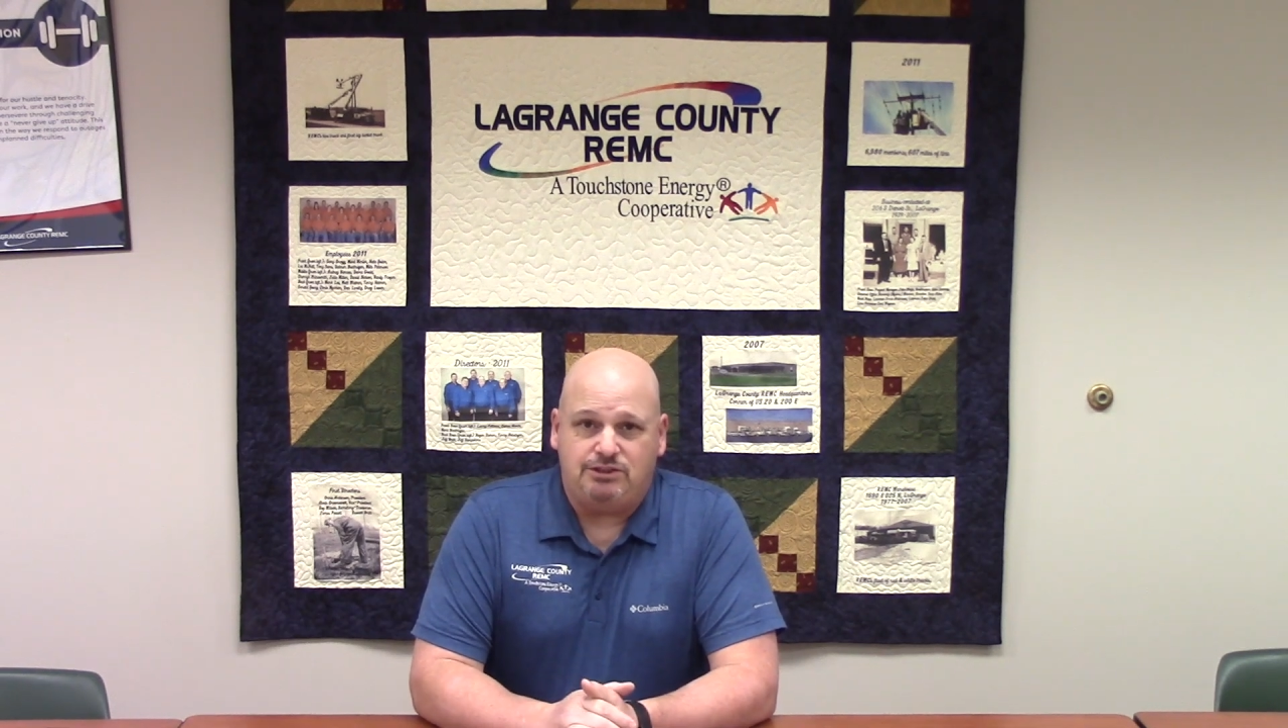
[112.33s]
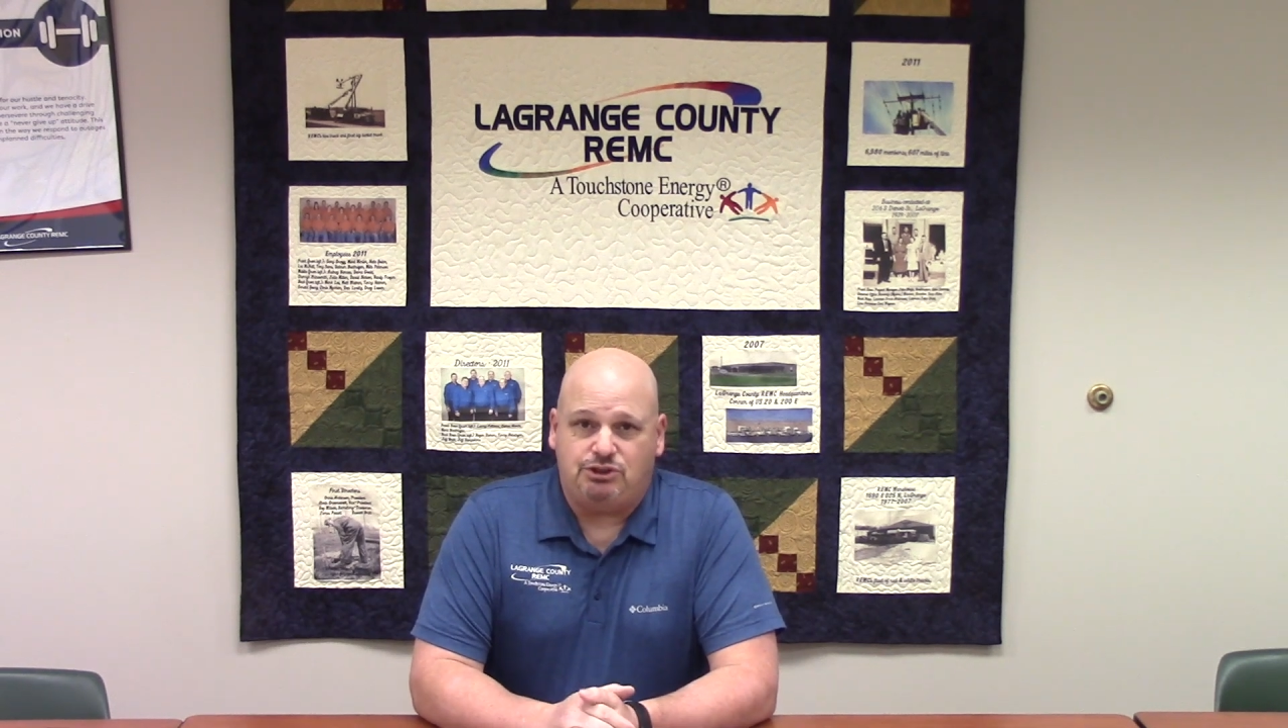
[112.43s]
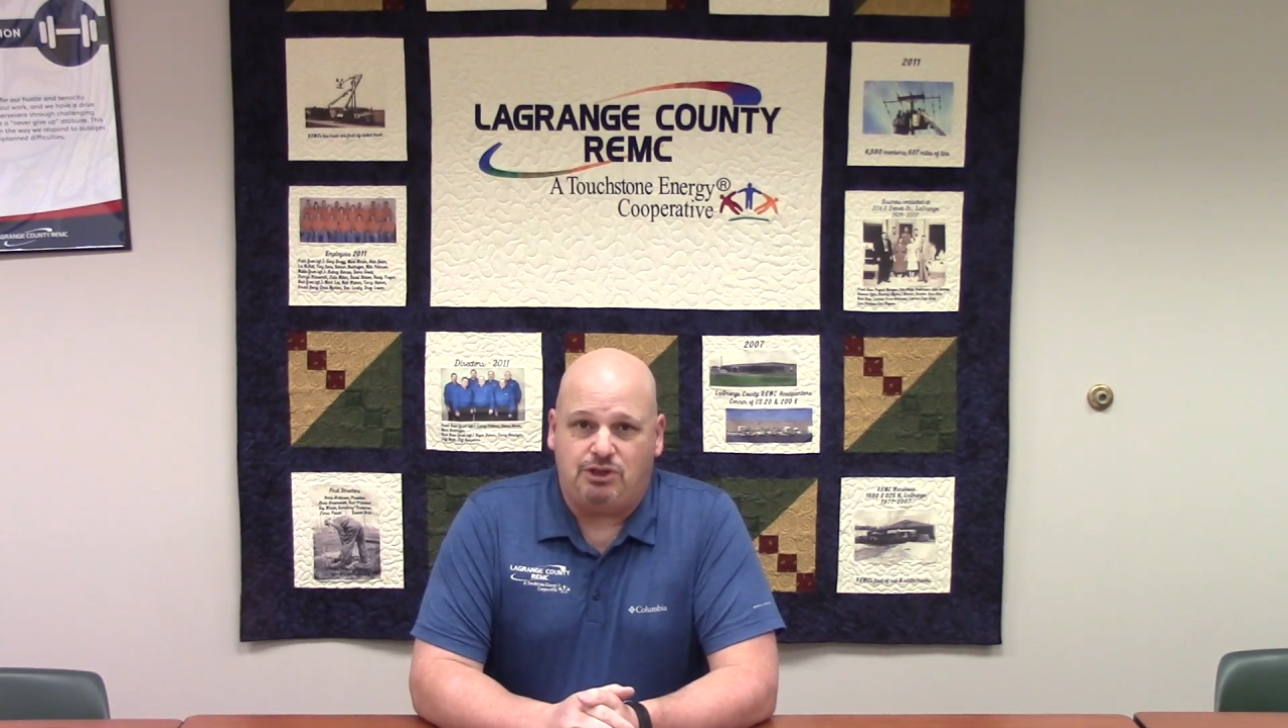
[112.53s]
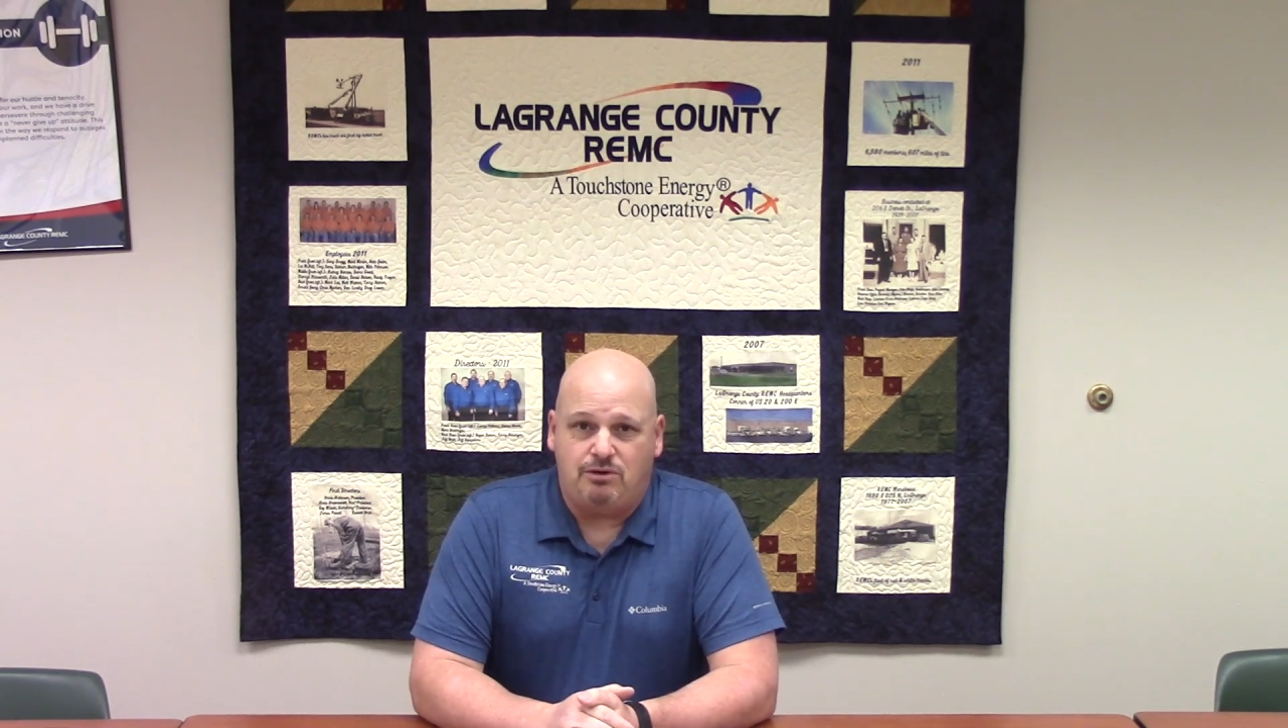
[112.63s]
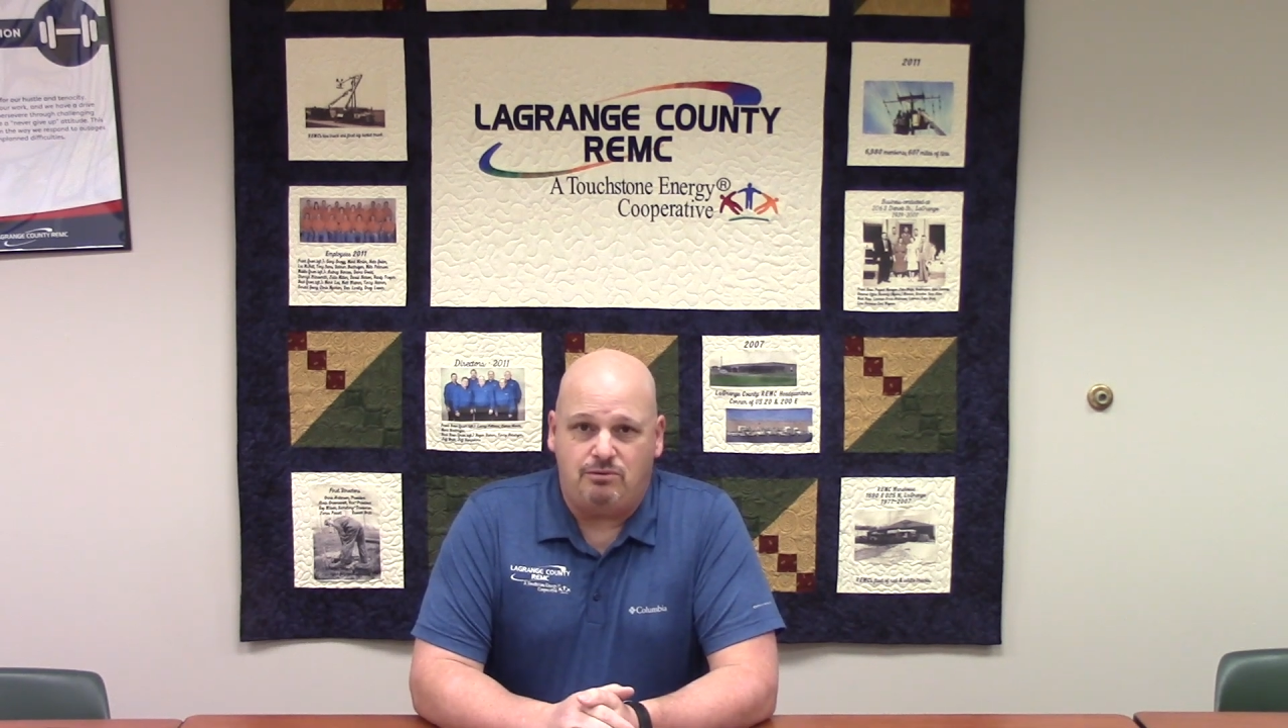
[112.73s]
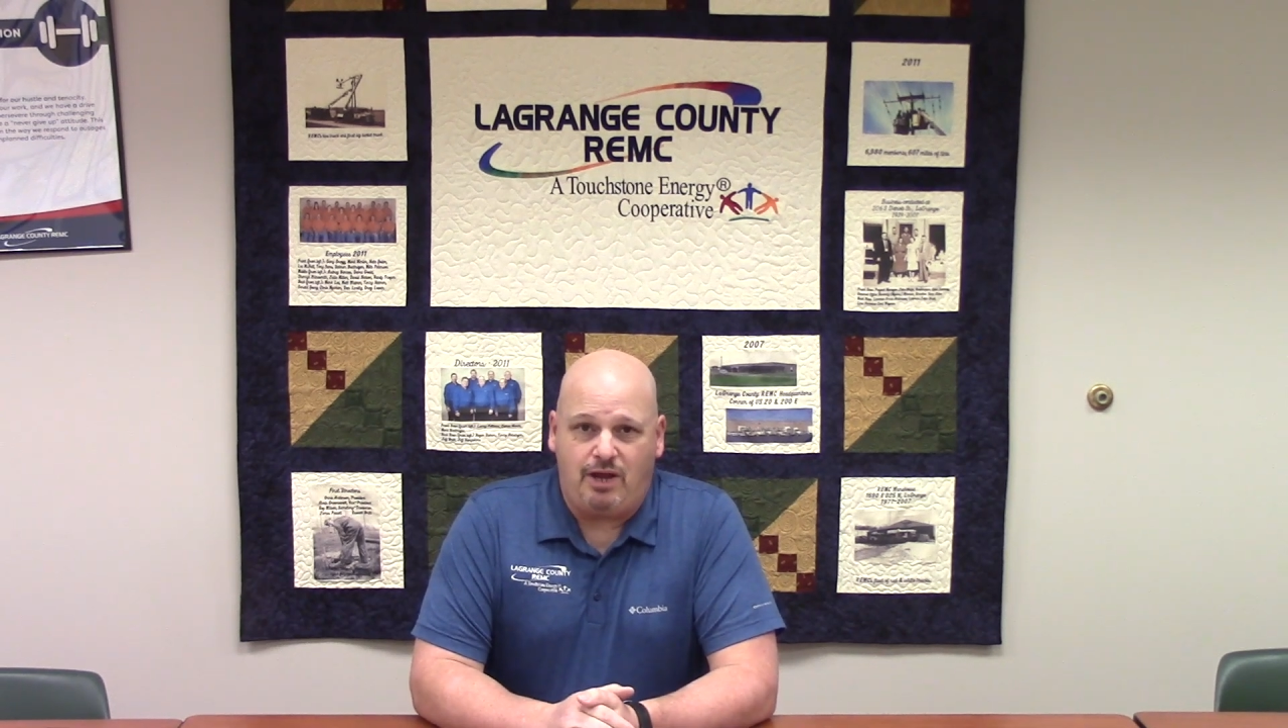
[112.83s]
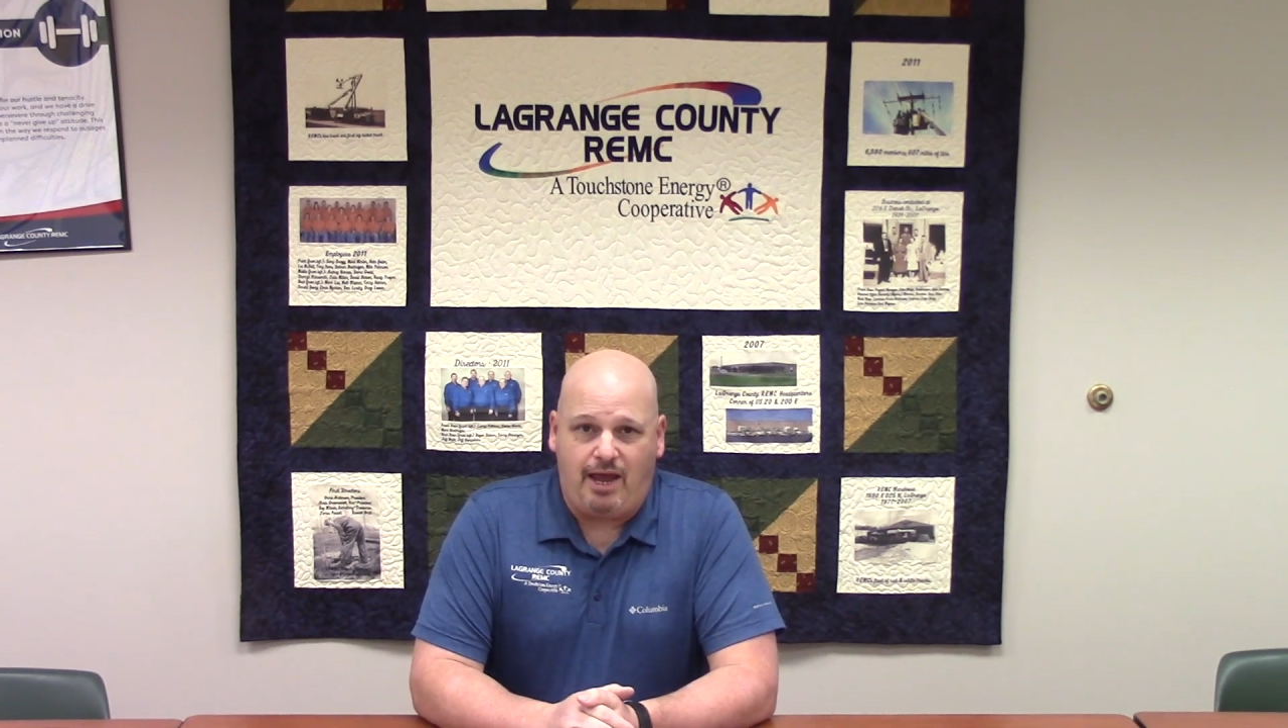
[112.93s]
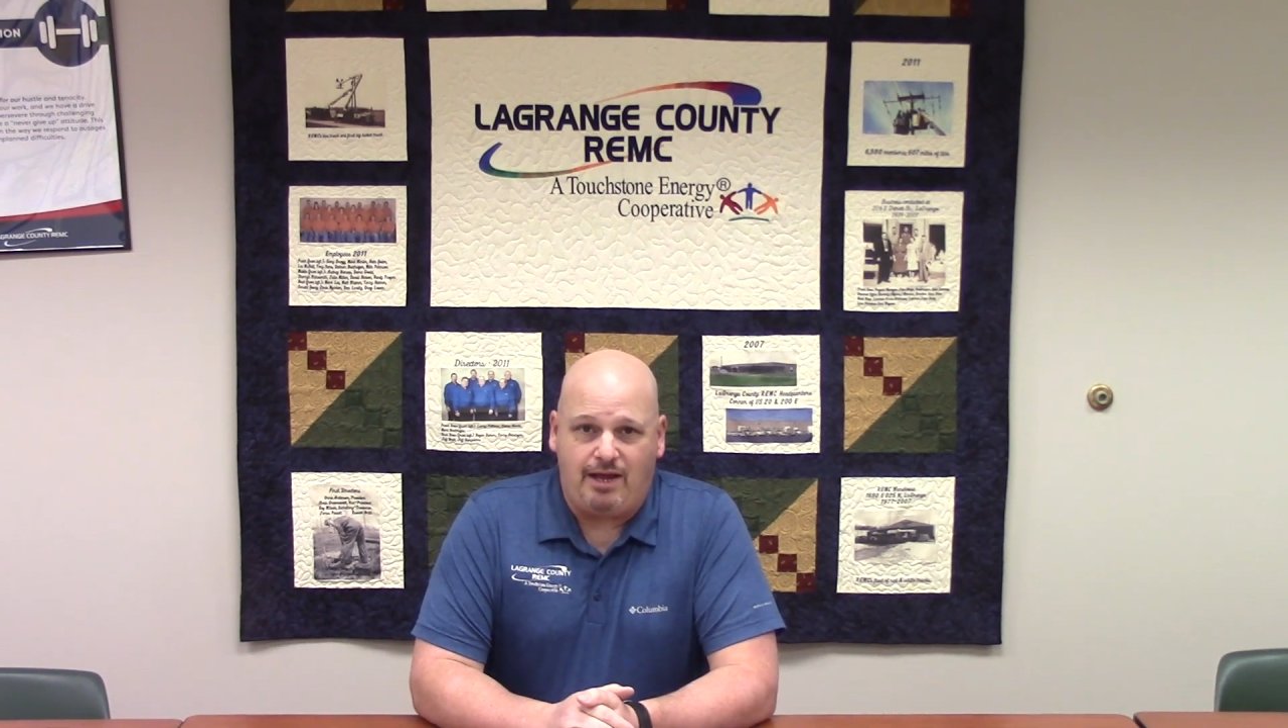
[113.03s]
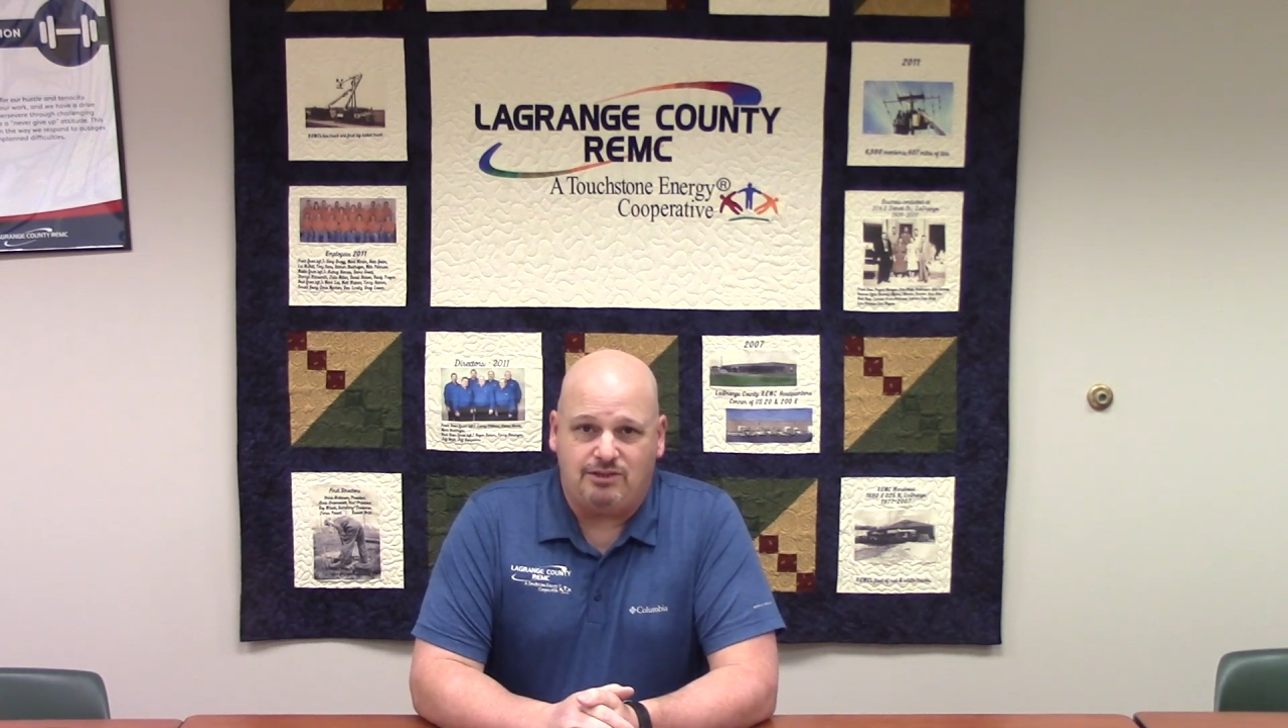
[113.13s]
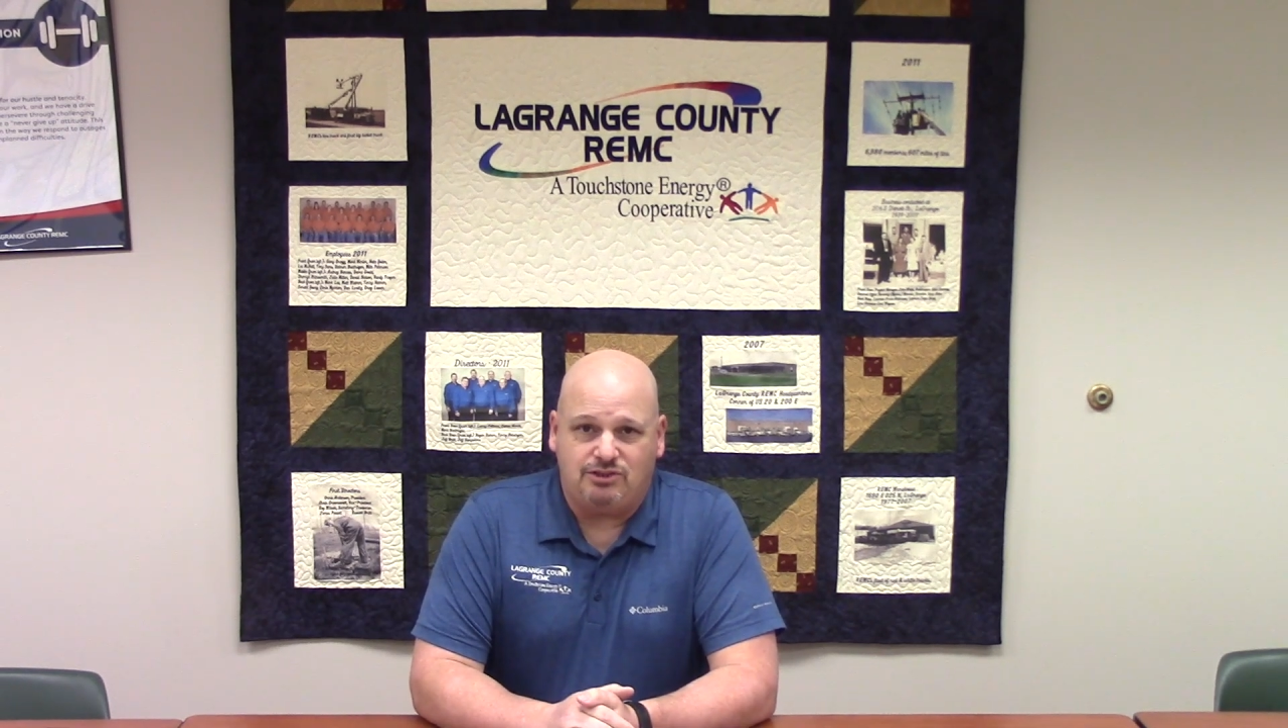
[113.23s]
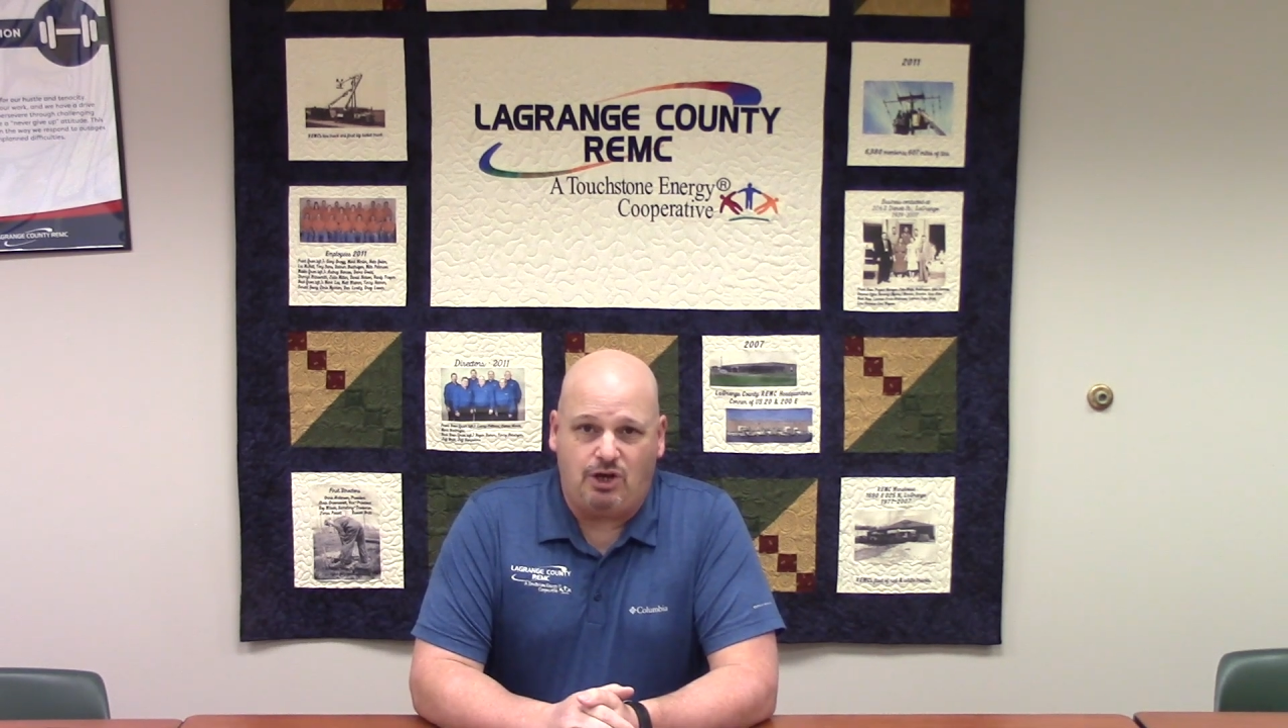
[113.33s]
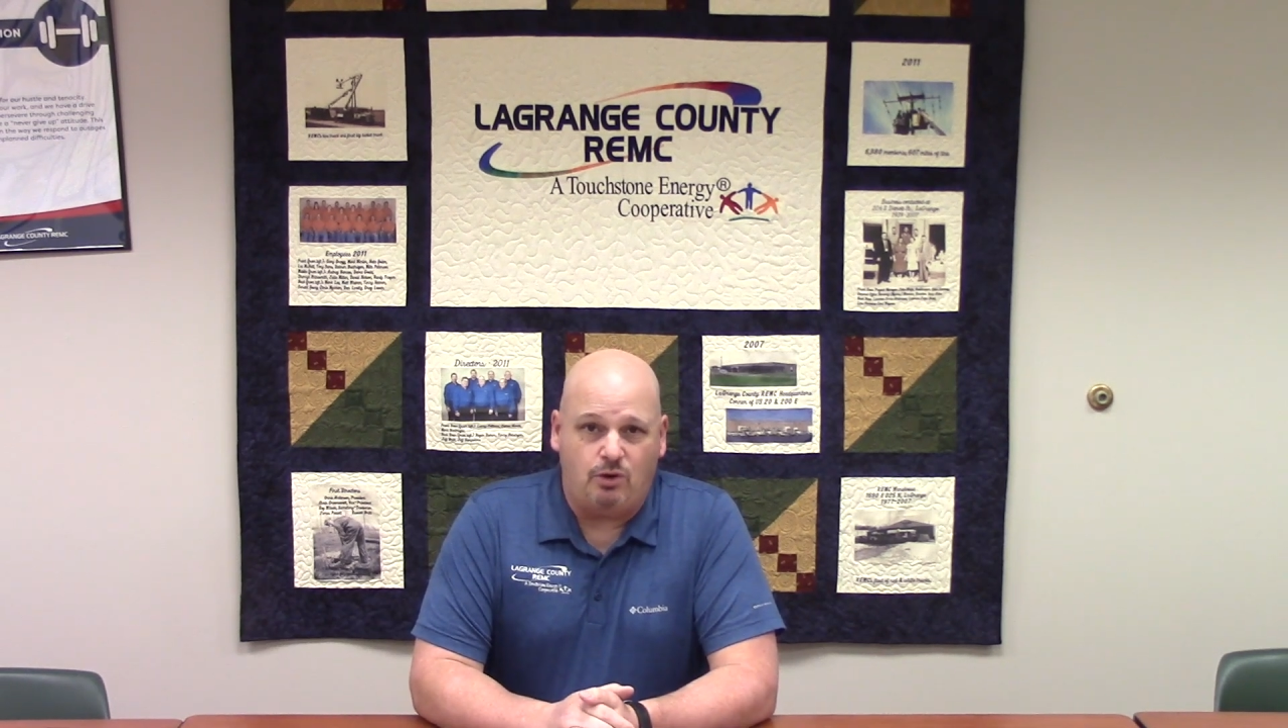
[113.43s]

shown as